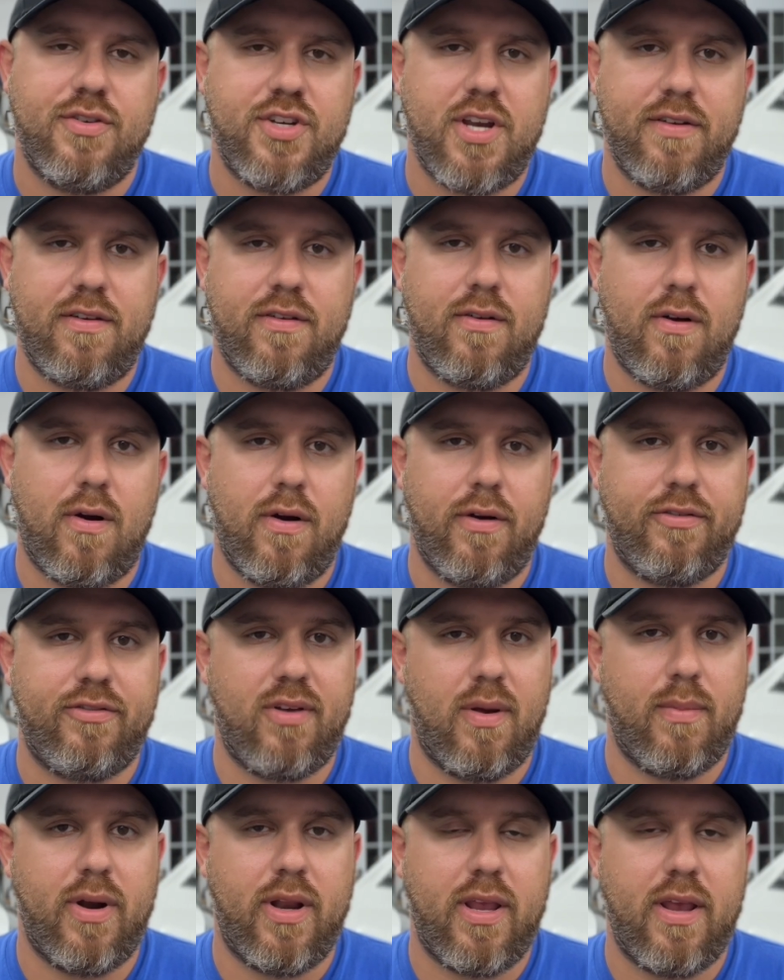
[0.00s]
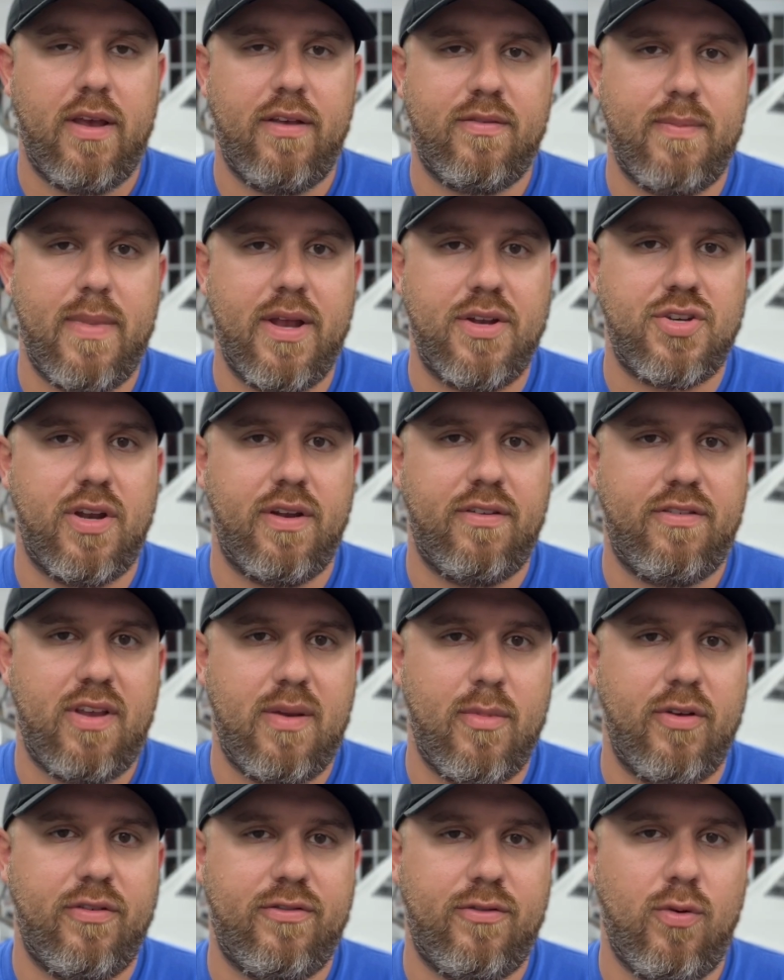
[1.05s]
chances are somebody has mentioned
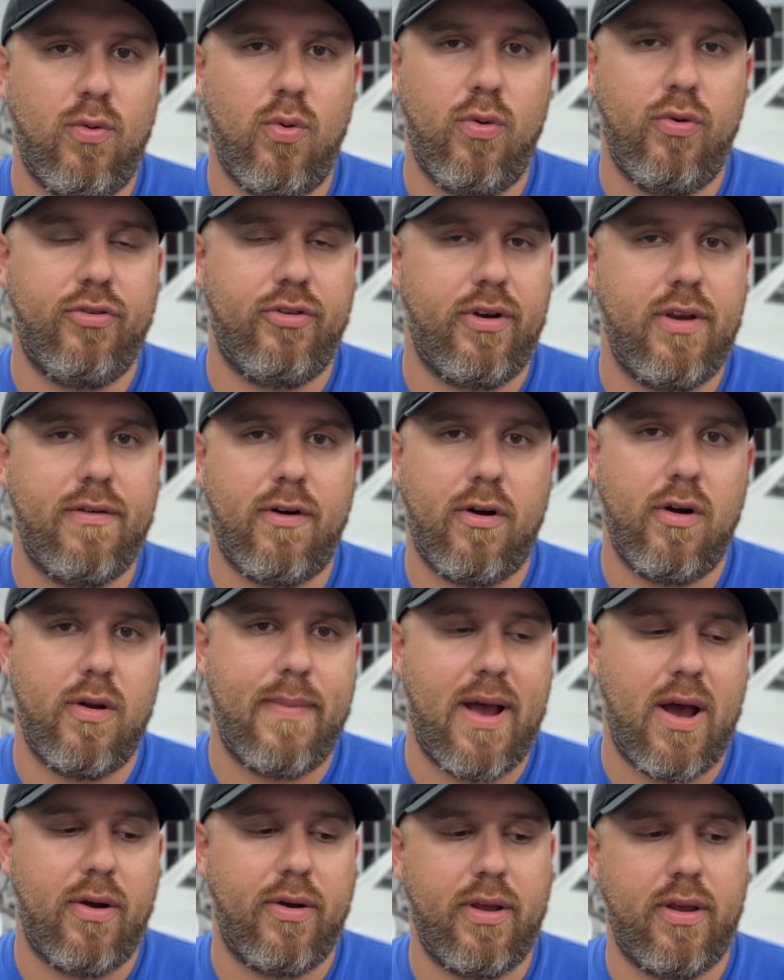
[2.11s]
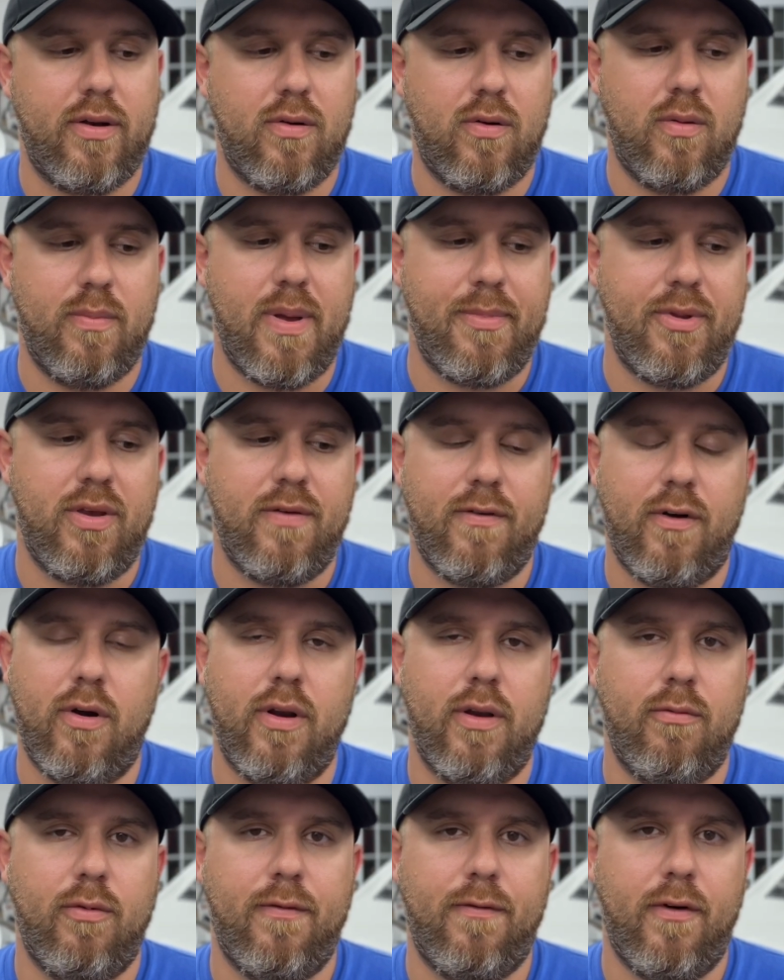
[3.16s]
Simos tools or you've heard about it, or maybe you've heard
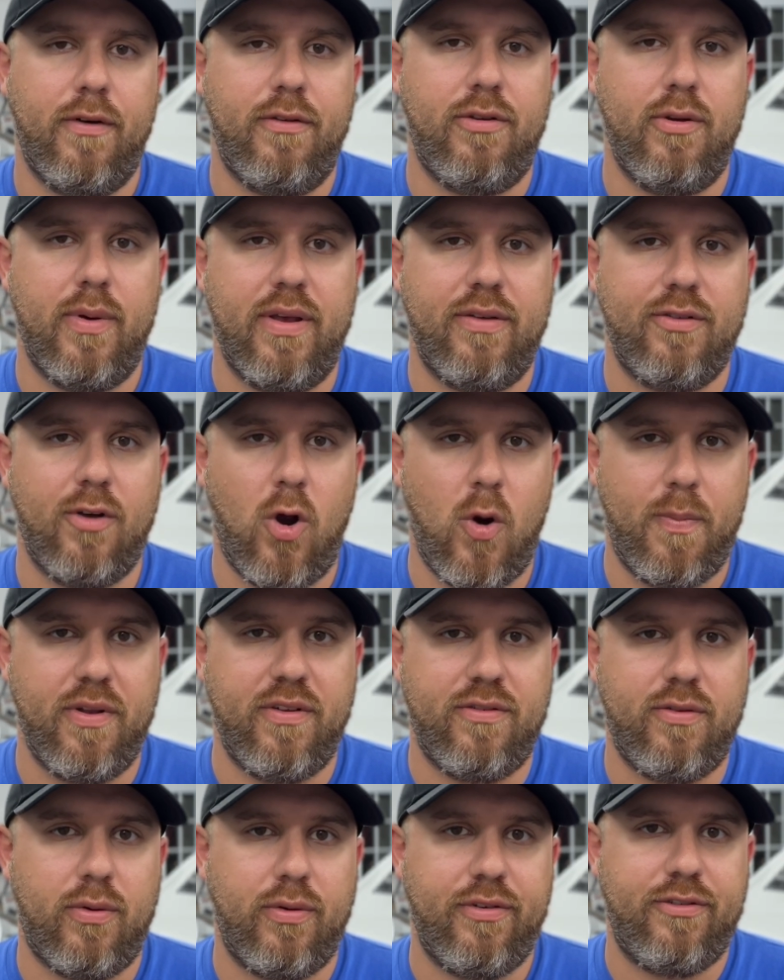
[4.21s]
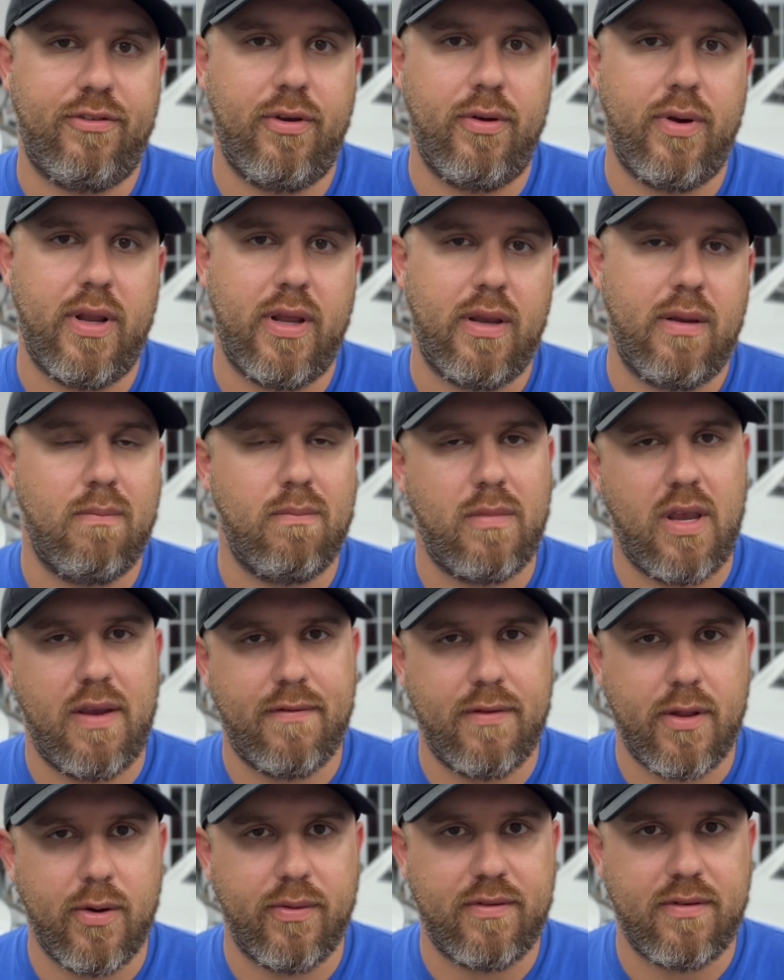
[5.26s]
it referred to as open source tuning,
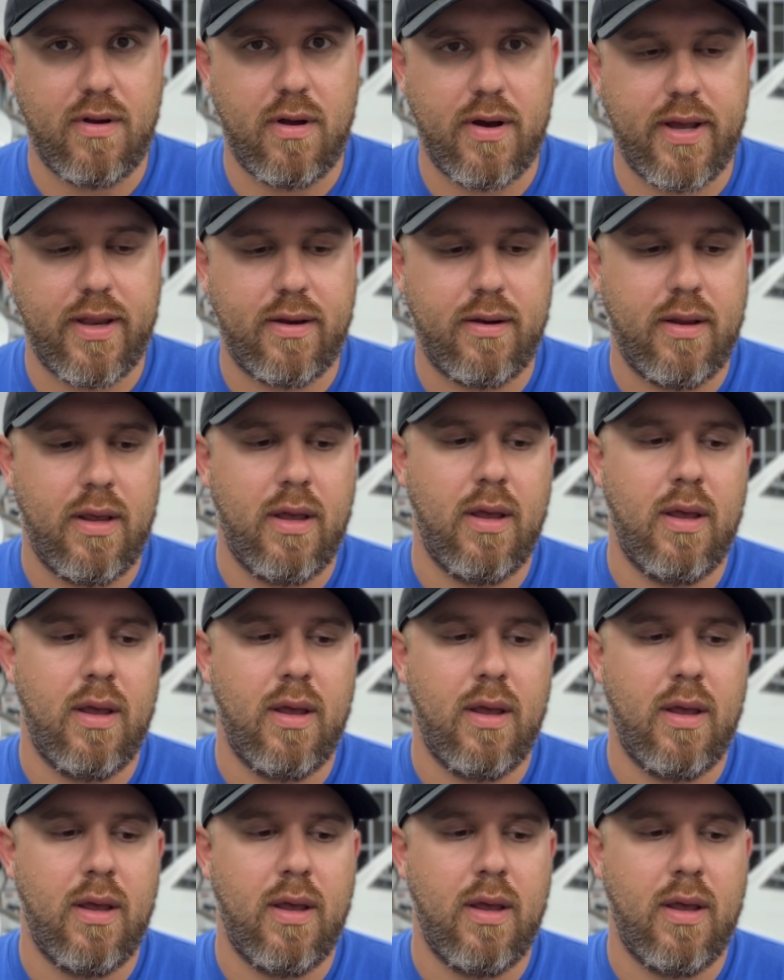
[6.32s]
even though it's not,